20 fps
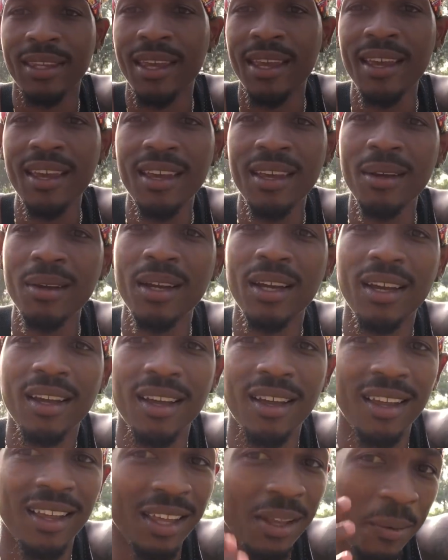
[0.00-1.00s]
Yeah,
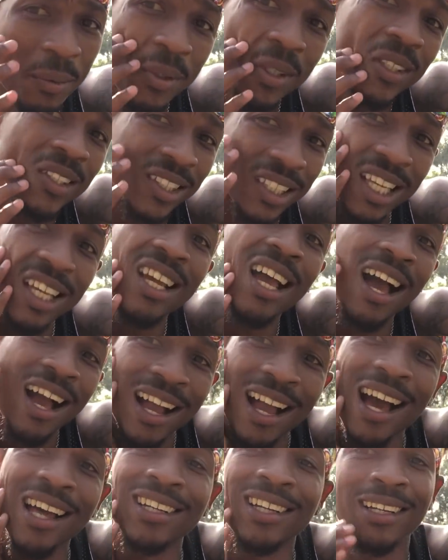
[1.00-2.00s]
it got
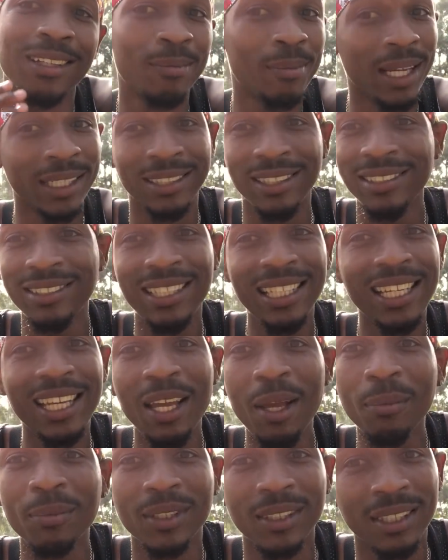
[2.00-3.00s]
kind of like, these
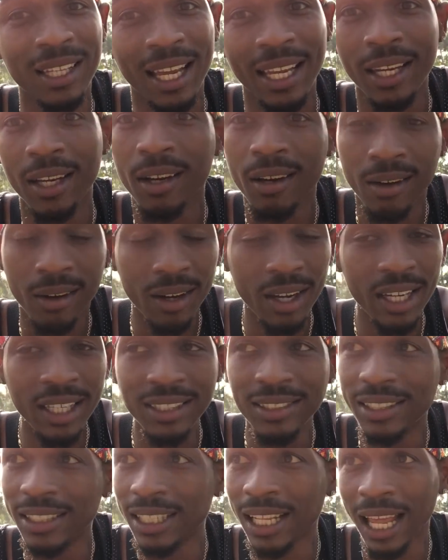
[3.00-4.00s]
DMs is like
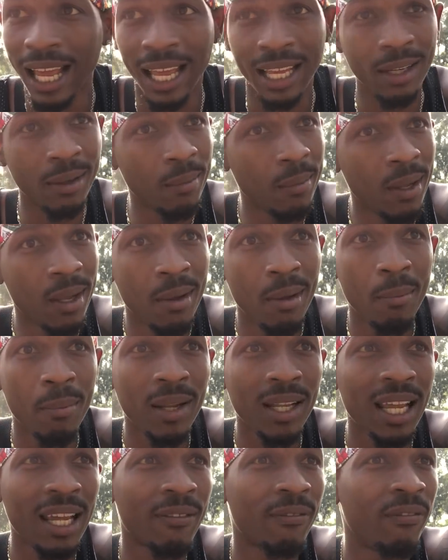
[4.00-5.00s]
crazy, like
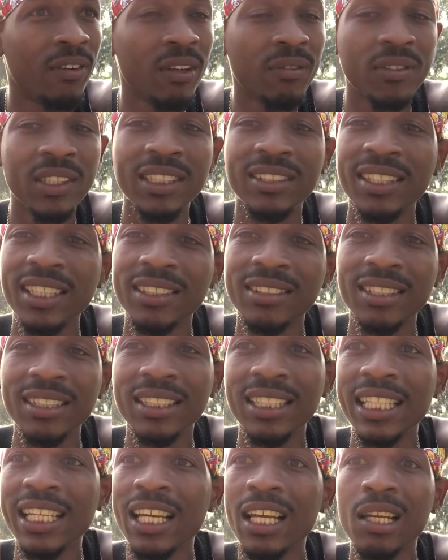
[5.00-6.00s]
50, 60
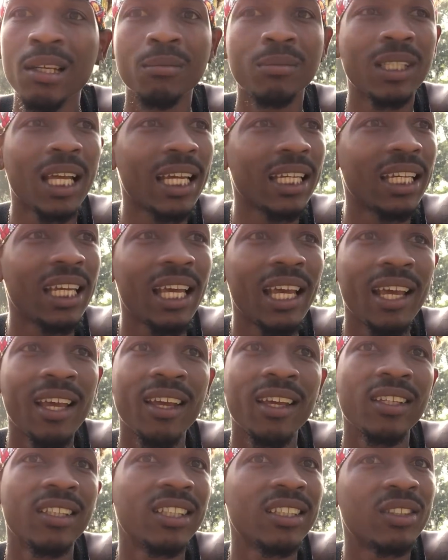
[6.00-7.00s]
DMs, like,
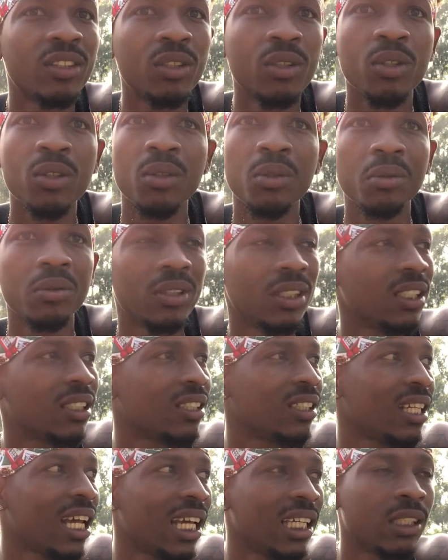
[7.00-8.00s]
yeah, this dude's
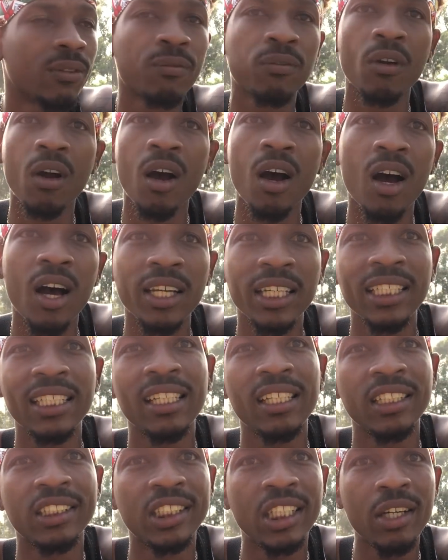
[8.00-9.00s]
this and that, he's fraud. He
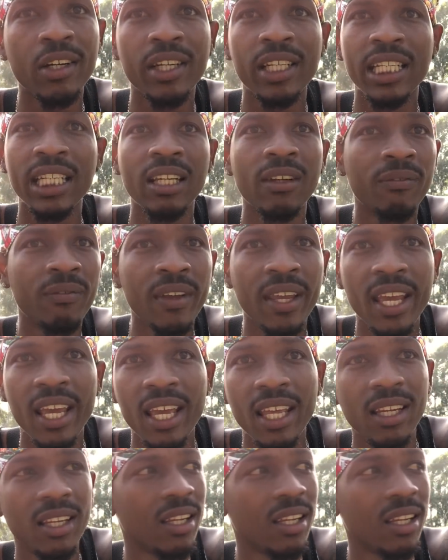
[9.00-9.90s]
did a charity event.